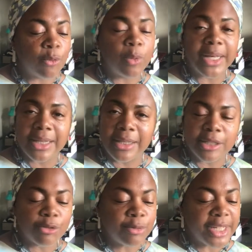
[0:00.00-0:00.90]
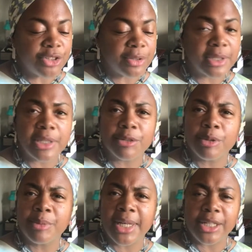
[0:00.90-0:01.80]
witnessed racial
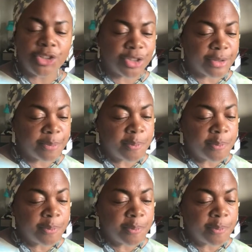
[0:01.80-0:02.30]
discrimination